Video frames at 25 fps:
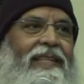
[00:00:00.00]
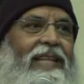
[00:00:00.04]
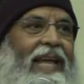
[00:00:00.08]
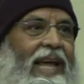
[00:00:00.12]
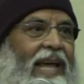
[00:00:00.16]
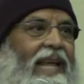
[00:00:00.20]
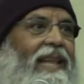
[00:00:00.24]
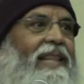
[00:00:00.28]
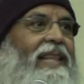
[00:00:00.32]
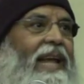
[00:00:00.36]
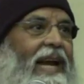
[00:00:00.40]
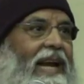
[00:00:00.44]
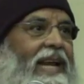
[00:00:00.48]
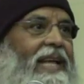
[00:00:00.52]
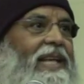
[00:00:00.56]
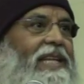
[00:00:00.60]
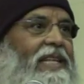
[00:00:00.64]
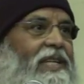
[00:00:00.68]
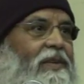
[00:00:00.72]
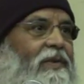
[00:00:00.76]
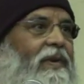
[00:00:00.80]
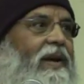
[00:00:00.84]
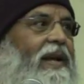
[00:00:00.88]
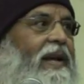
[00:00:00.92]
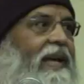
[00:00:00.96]
then that
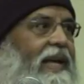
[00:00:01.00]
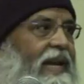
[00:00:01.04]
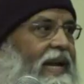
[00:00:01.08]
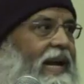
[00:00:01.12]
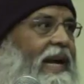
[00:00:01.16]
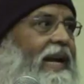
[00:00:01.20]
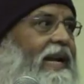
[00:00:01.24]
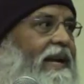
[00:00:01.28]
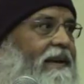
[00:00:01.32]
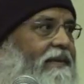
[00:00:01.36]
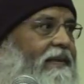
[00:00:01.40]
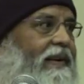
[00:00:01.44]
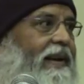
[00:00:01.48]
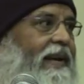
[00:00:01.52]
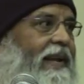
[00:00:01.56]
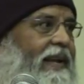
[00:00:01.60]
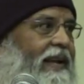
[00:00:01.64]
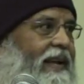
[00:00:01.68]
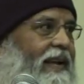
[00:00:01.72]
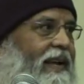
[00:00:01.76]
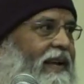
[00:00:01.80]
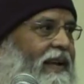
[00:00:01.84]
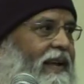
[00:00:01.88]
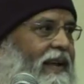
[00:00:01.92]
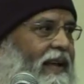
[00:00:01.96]
is your
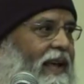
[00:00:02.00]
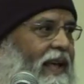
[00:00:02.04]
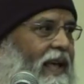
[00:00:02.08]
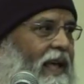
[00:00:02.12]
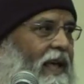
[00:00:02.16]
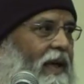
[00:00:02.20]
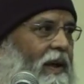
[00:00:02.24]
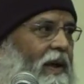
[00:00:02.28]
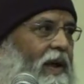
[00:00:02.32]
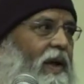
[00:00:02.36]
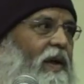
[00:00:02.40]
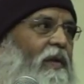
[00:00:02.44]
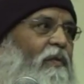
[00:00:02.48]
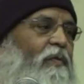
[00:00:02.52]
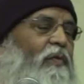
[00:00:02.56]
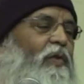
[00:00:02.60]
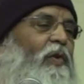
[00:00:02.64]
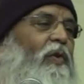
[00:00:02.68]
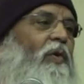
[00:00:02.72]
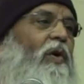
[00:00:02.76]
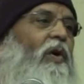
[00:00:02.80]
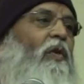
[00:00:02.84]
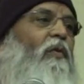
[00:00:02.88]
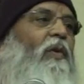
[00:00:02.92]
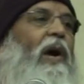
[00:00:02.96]
creativity. If
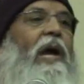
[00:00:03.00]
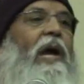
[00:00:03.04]
your